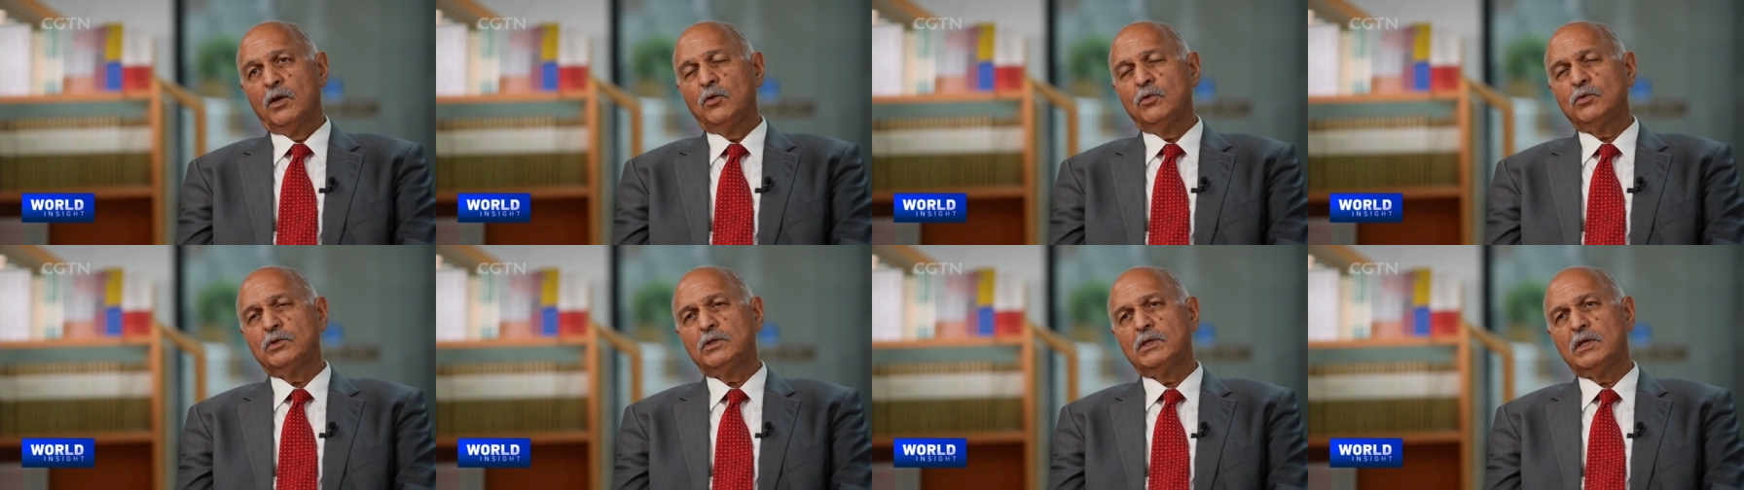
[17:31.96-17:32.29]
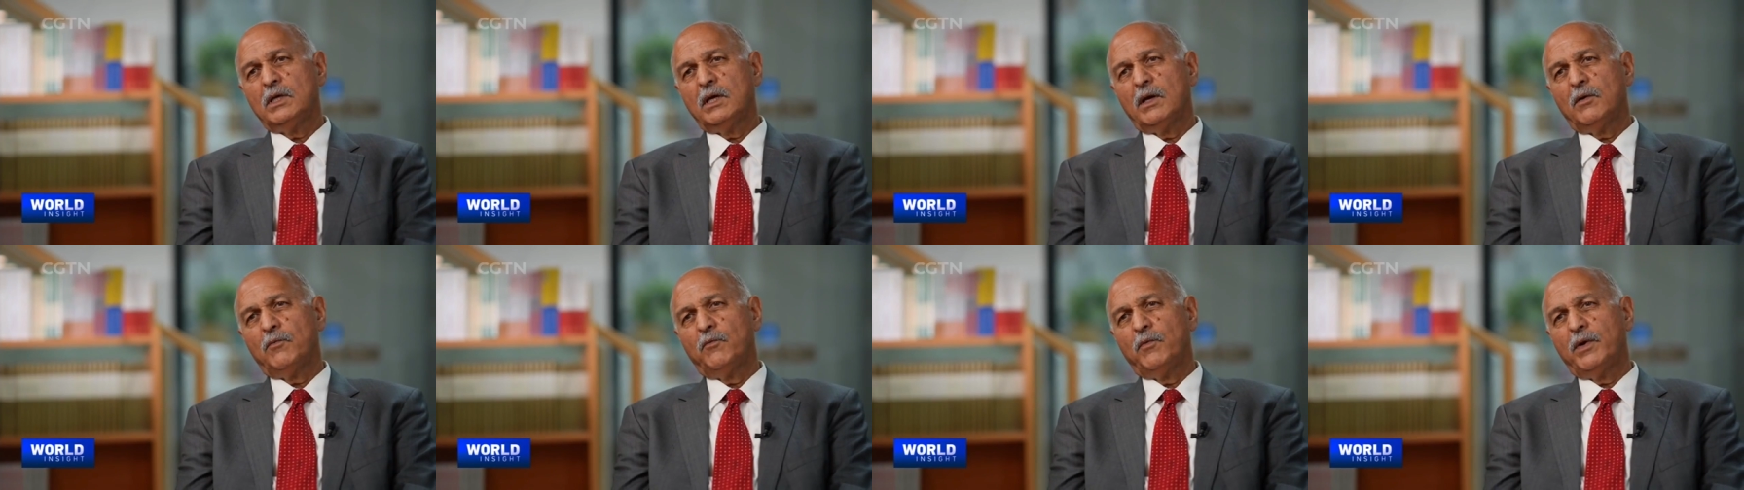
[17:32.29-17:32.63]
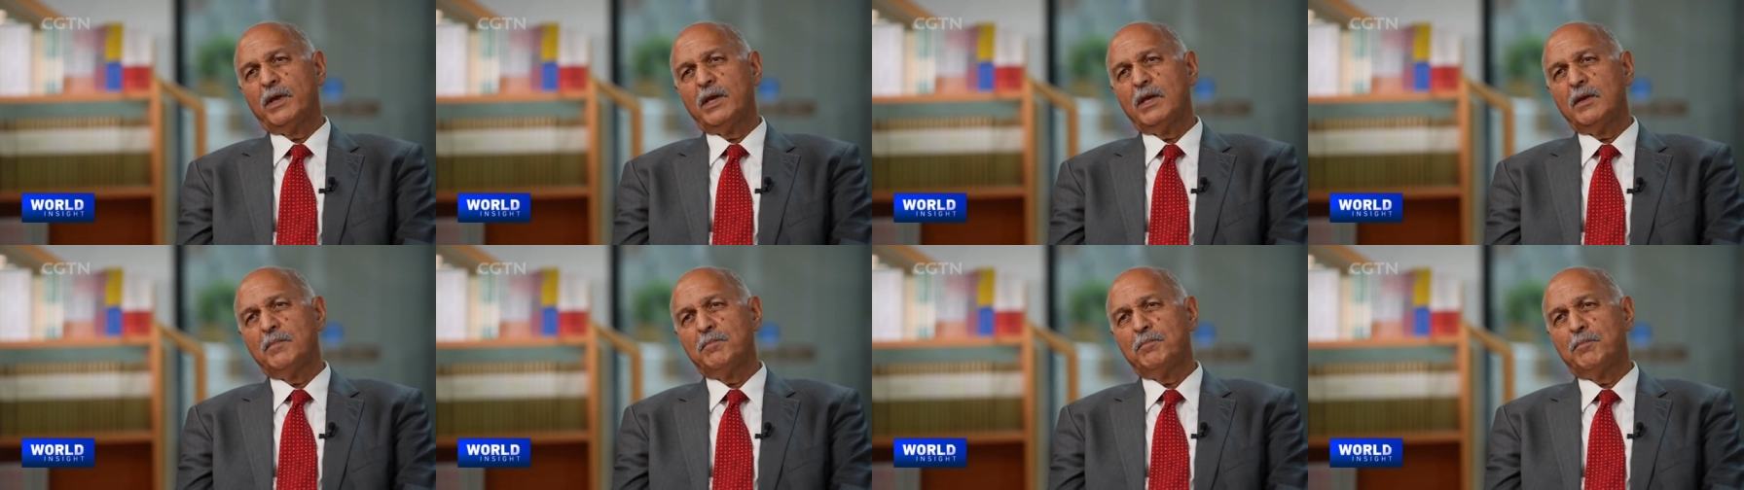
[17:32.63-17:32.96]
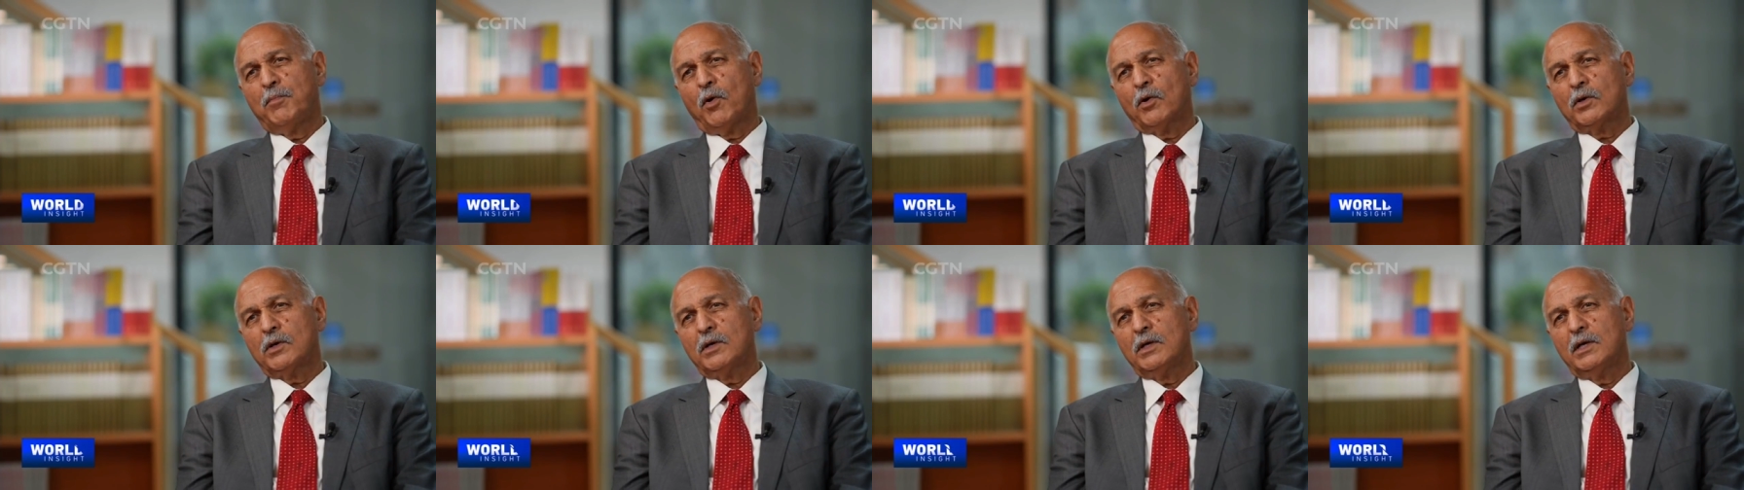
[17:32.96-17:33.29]
You see, a very
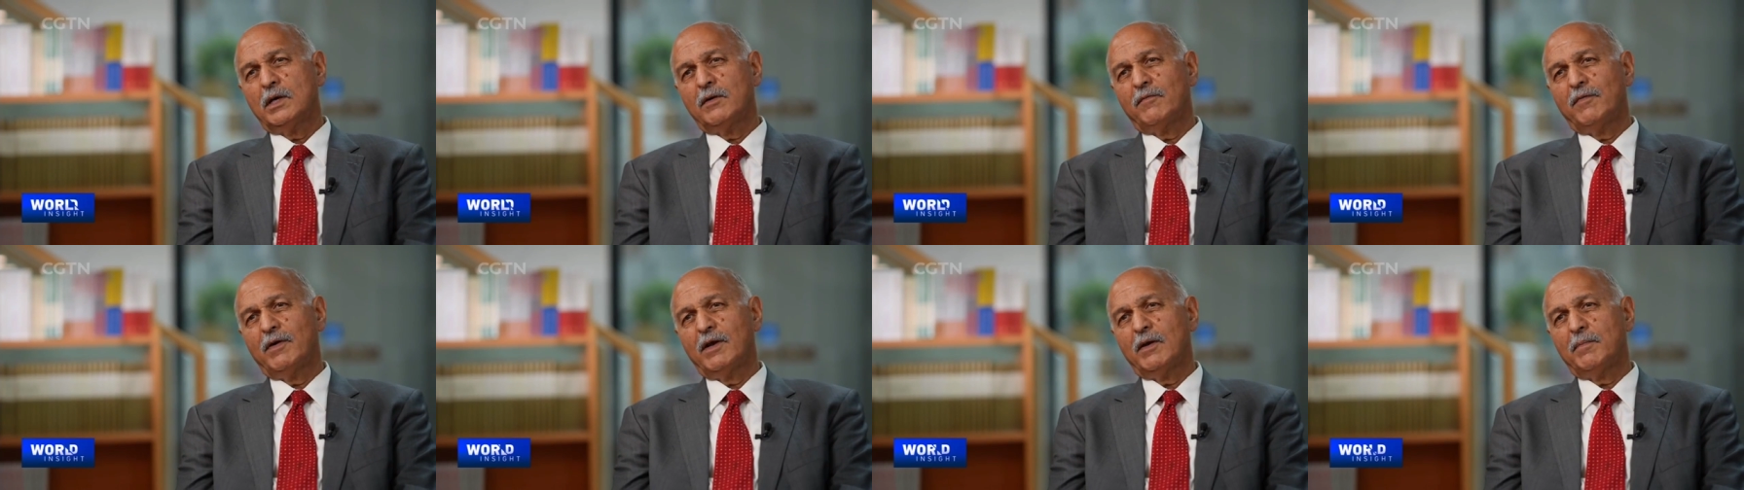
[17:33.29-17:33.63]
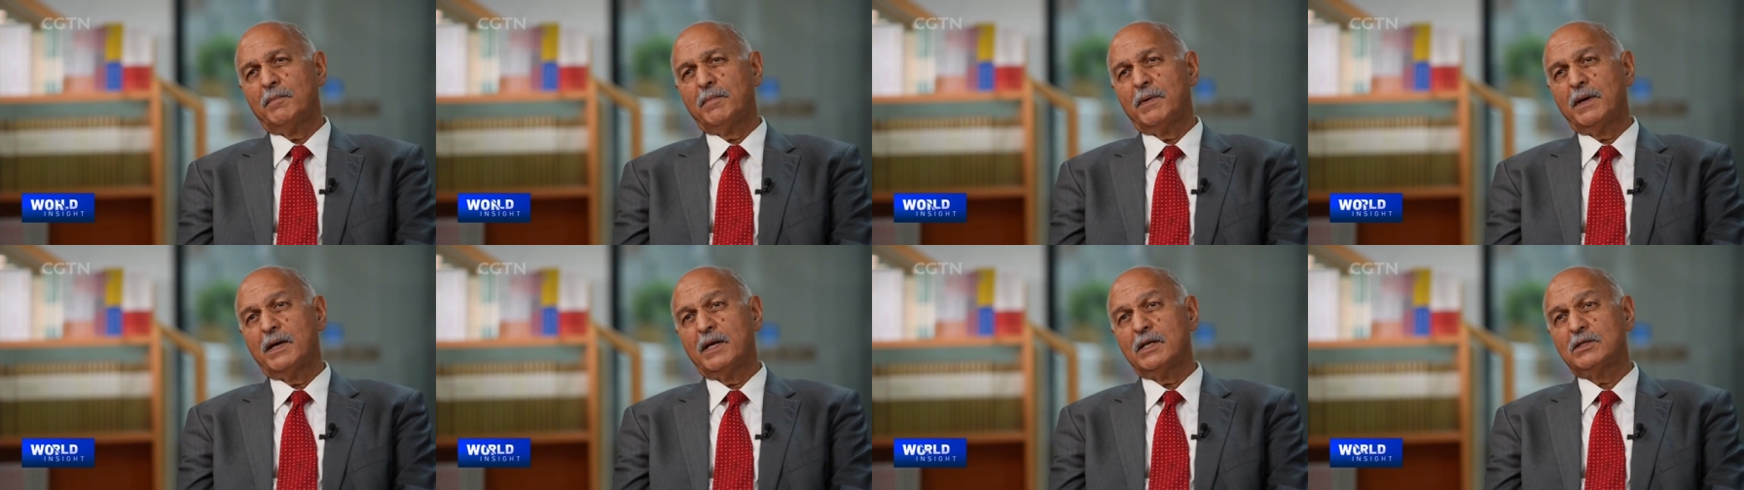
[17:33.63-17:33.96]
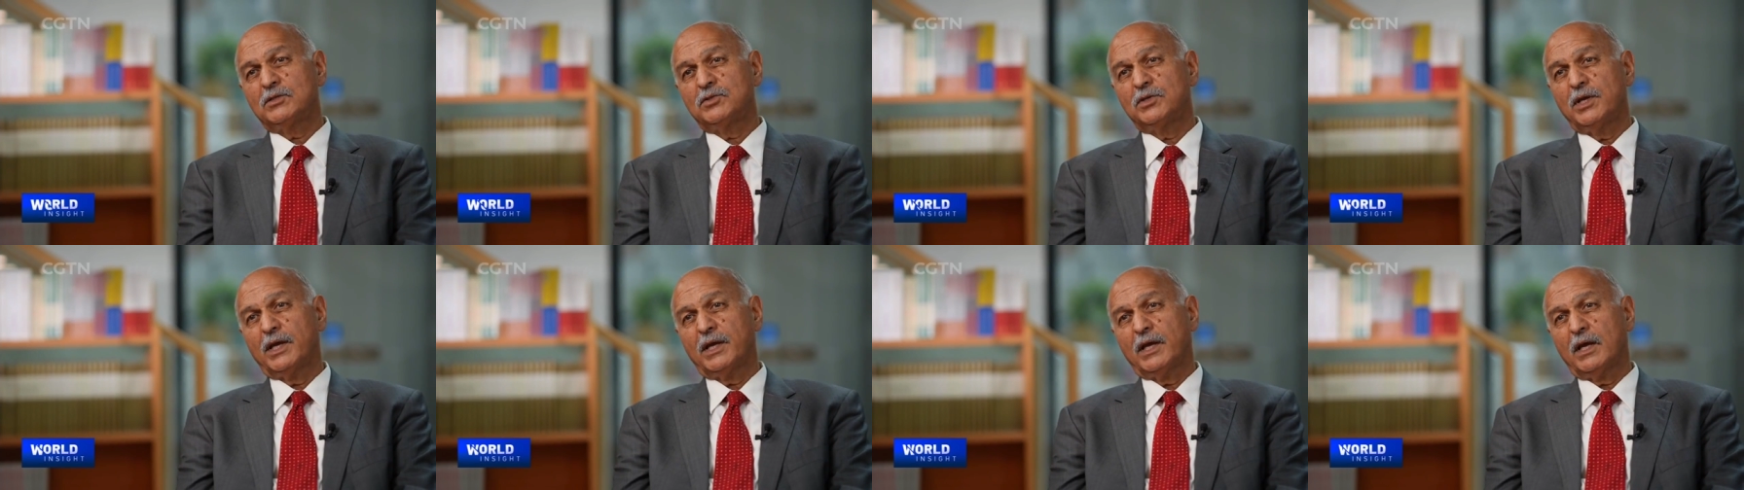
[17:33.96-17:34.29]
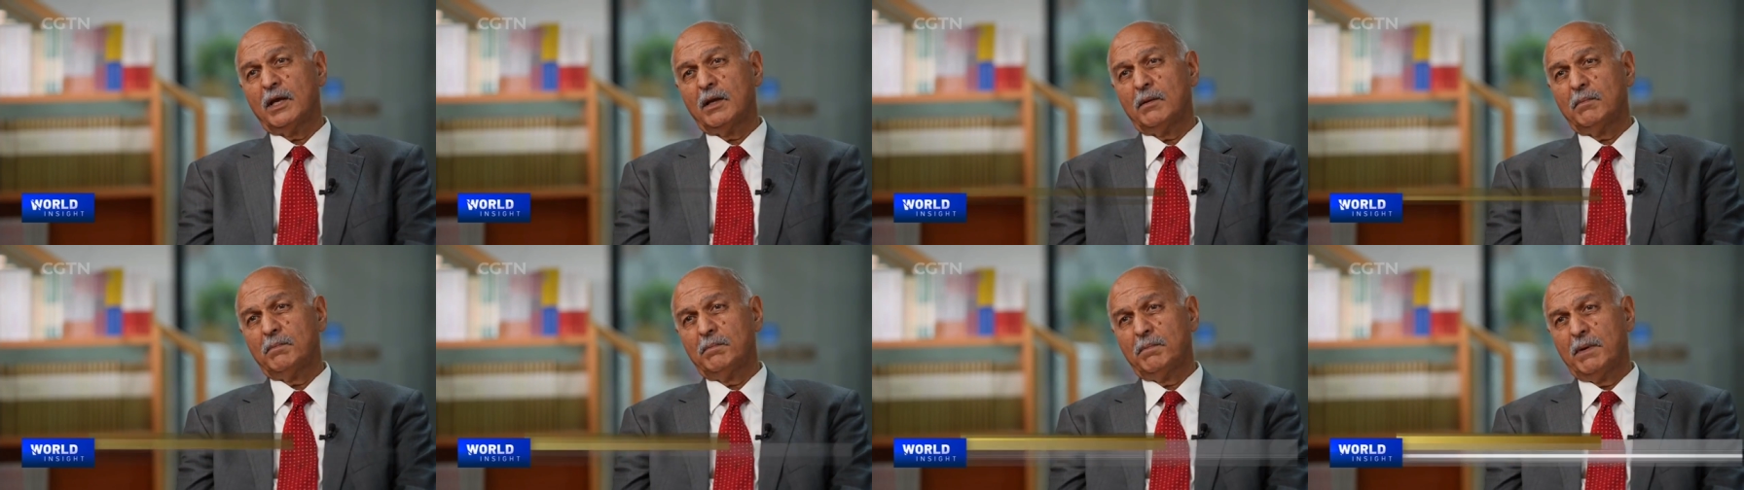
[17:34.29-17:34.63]
important development is
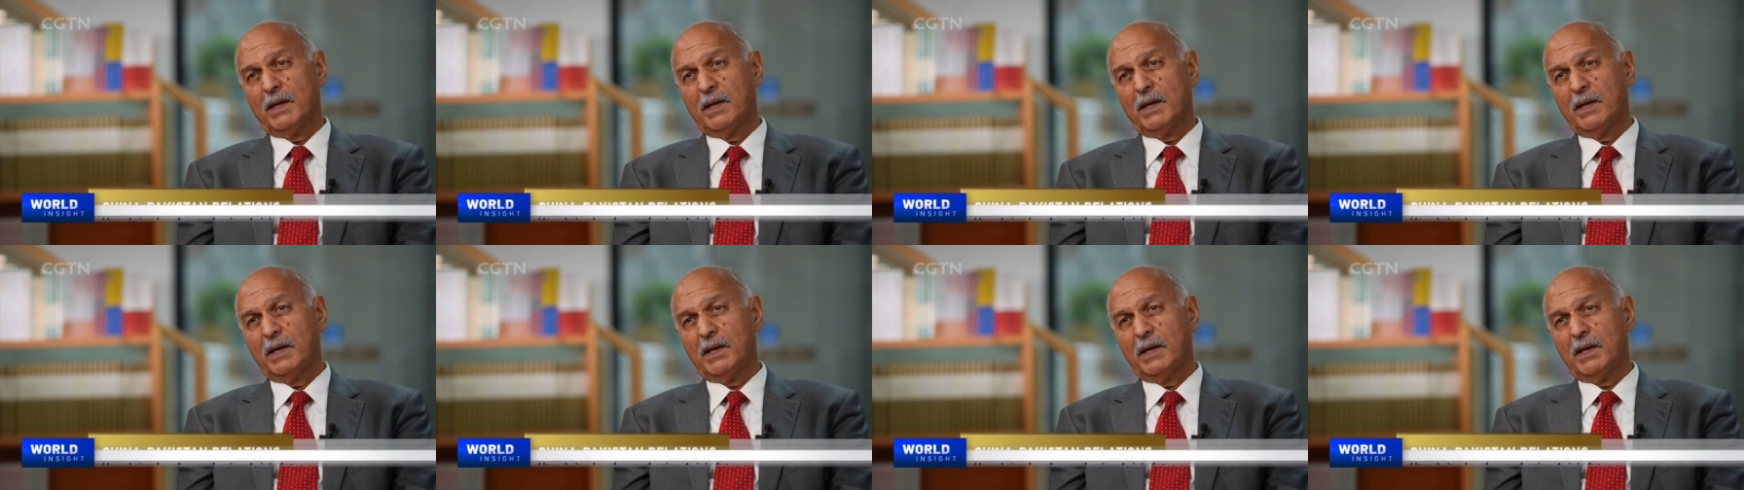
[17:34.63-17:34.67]
taking